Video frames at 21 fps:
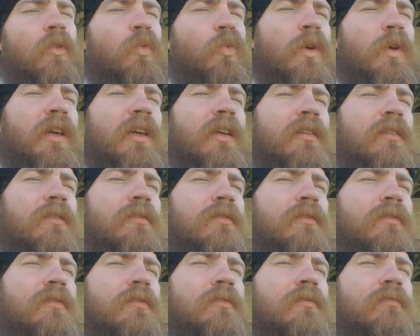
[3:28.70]
Wheat
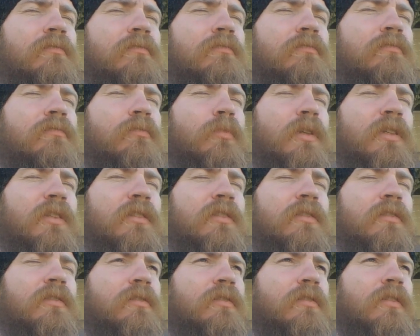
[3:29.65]

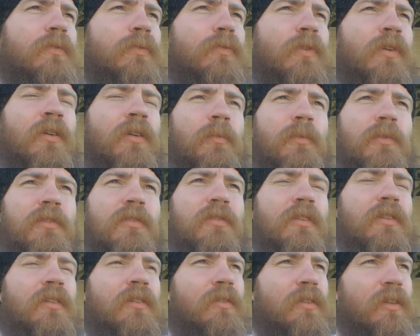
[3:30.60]
was the farmer,
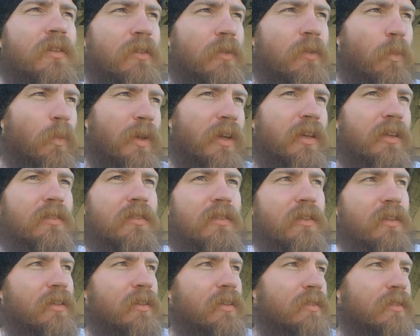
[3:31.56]
the weed
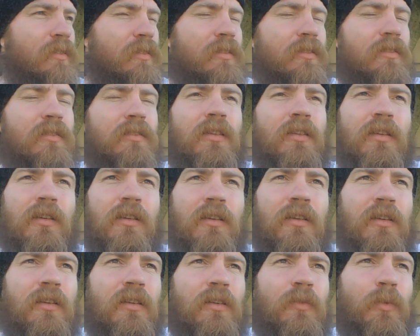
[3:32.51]
seeds
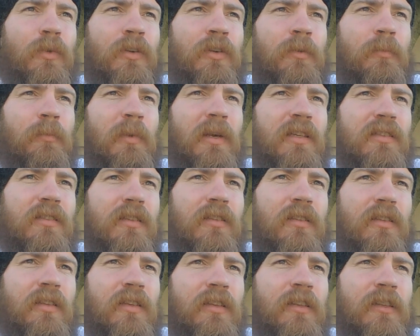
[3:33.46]
were
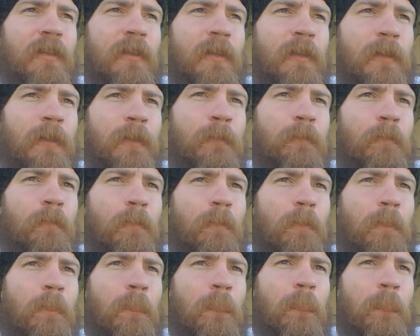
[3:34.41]
basically, I
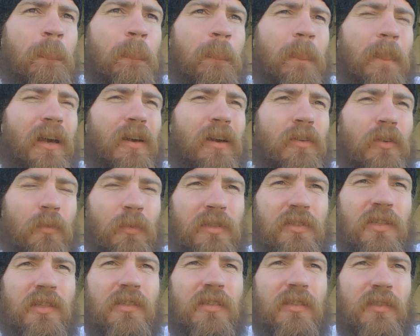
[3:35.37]
don't know, when
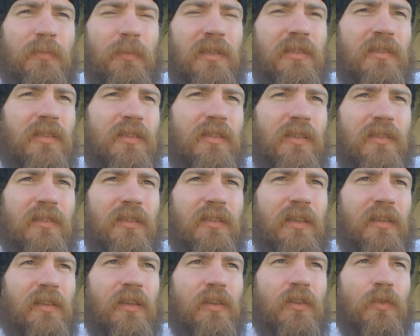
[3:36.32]
Jesus explains it, he says it's
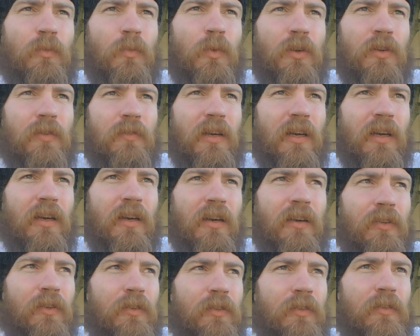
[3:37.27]
like the good word of
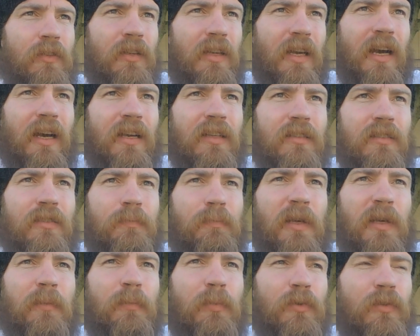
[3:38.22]
God or God's
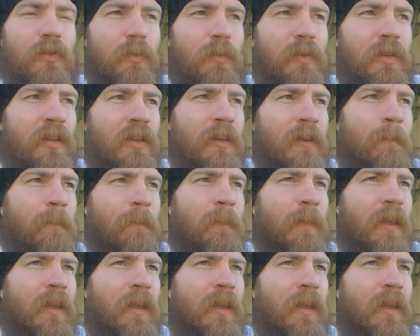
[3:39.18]
people or whatnot.